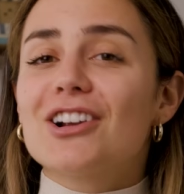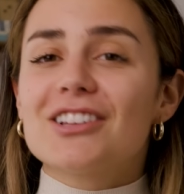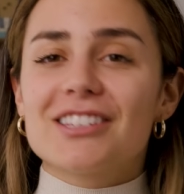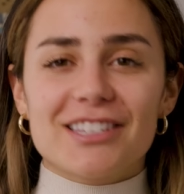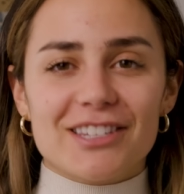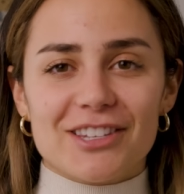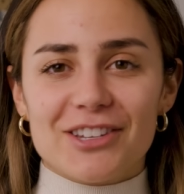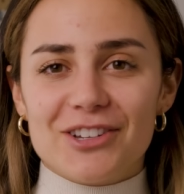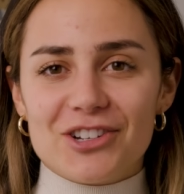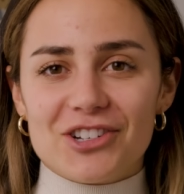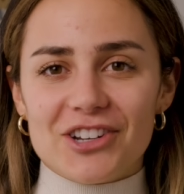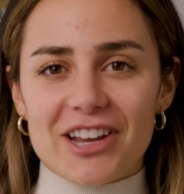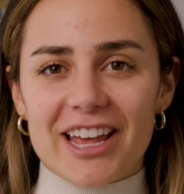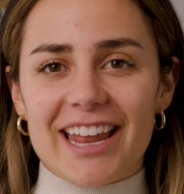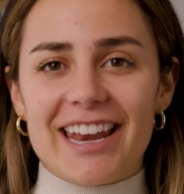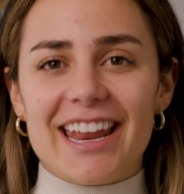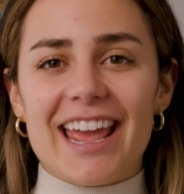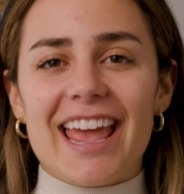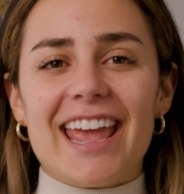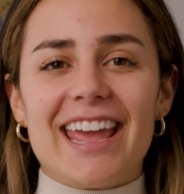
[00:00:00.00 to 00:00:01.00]
is a
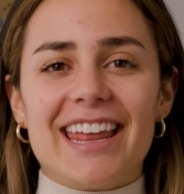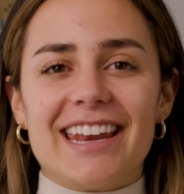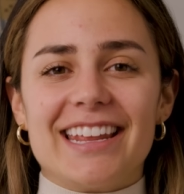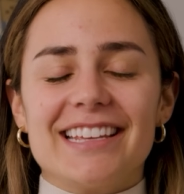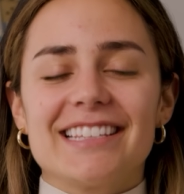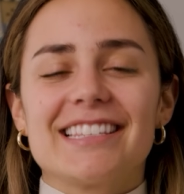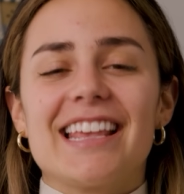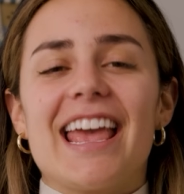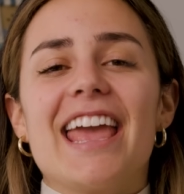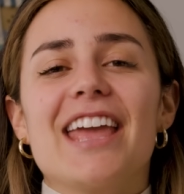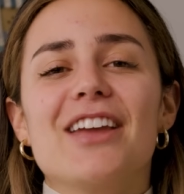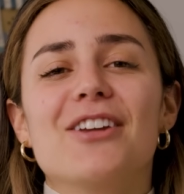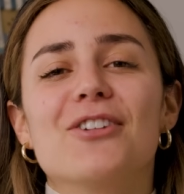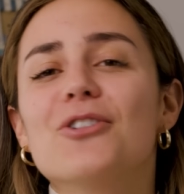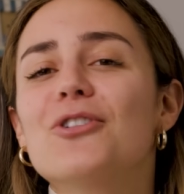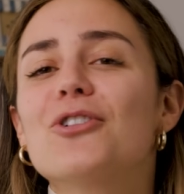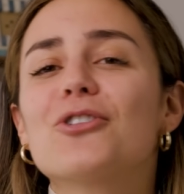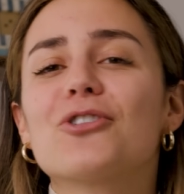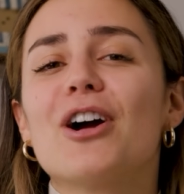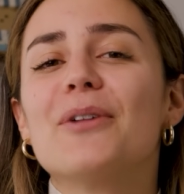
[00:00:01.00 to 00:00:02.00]
solution. It is a
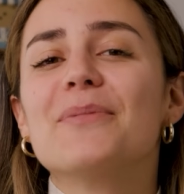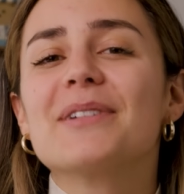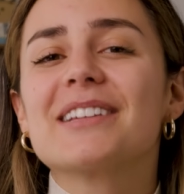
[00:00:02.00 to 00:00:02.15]
Google Chrome